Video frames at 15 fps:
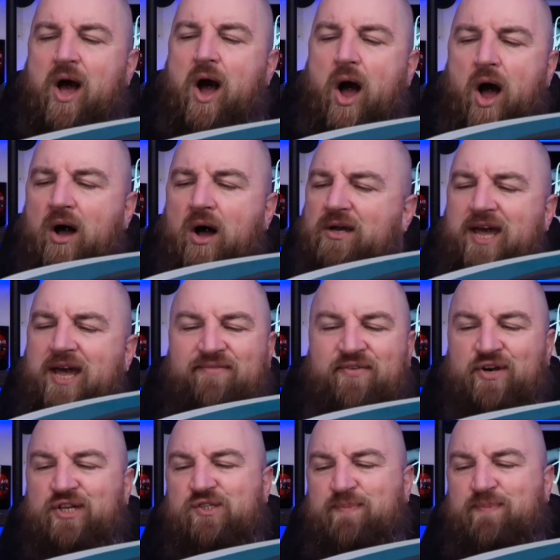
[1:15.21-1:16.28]
all covered
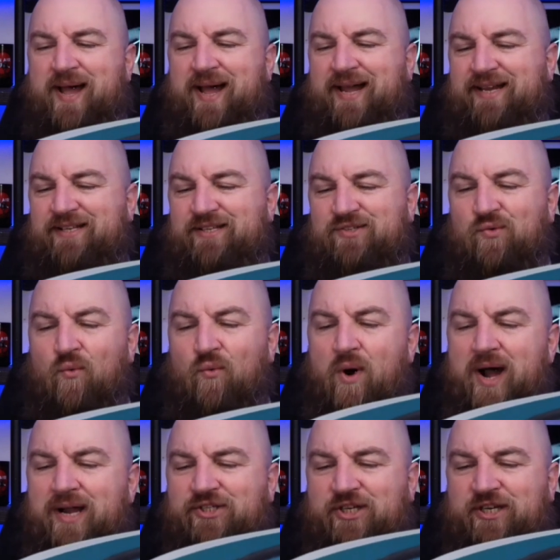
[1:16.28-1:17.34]
in spines,
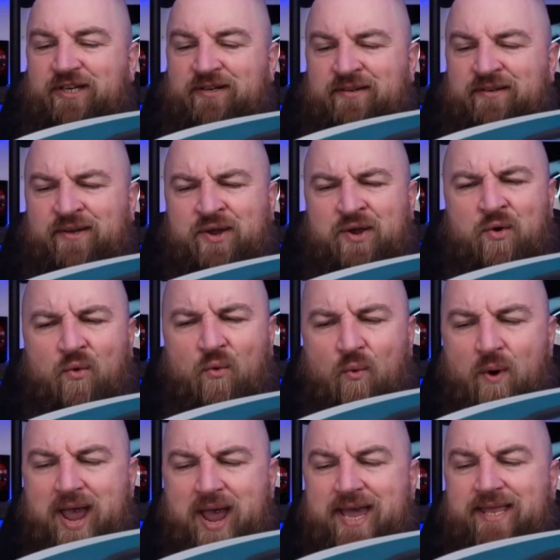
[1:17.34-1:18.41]
watching,
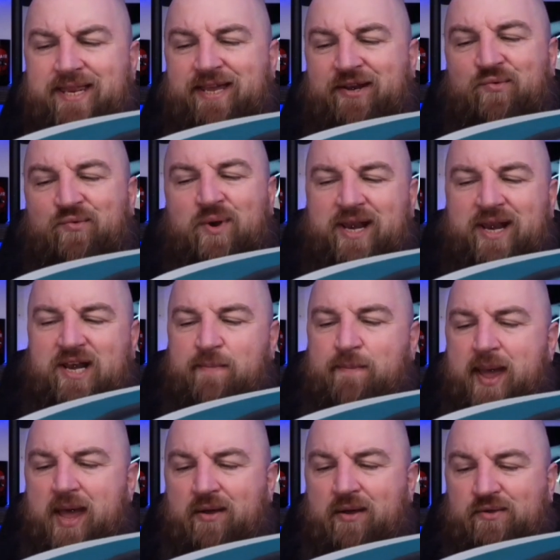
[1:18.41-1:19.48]
waiting, and ready to
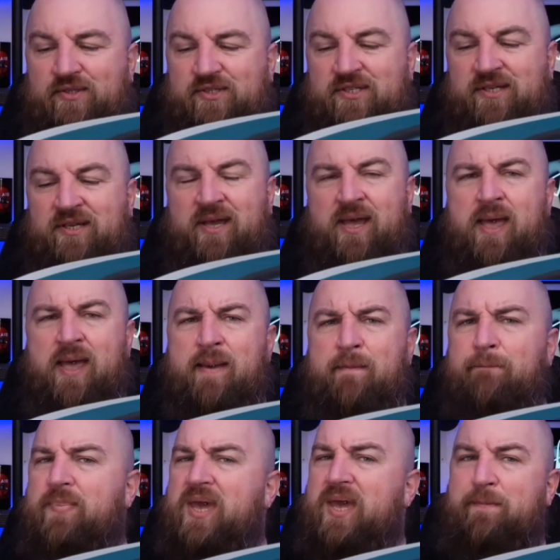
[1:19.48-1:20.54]
pounce.
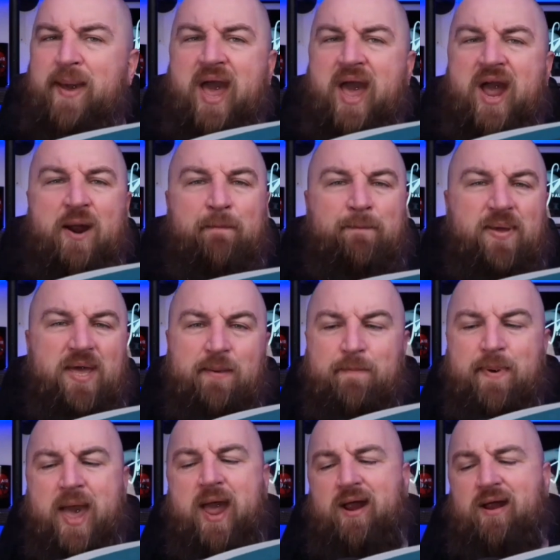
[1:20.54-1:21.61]
Big Bear, Big
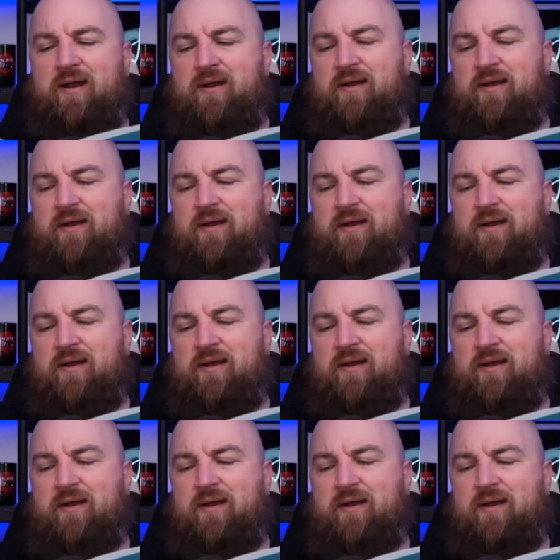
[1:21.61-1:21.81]
Bear,